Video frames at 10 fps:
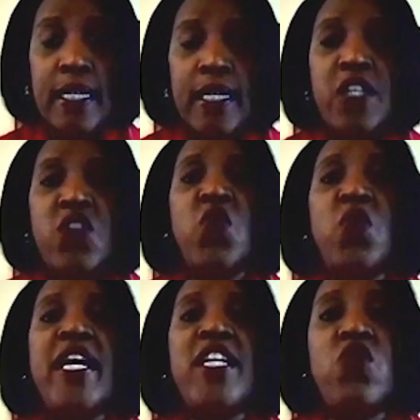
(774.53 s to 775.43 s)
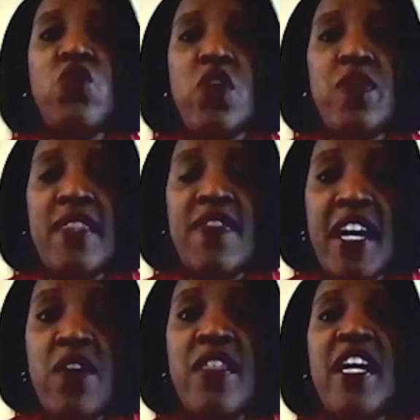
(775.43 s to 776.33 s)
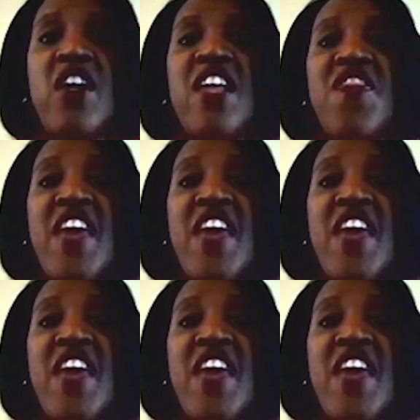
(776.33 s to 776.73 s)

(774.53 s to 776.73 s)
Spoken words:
so that you know that they're there and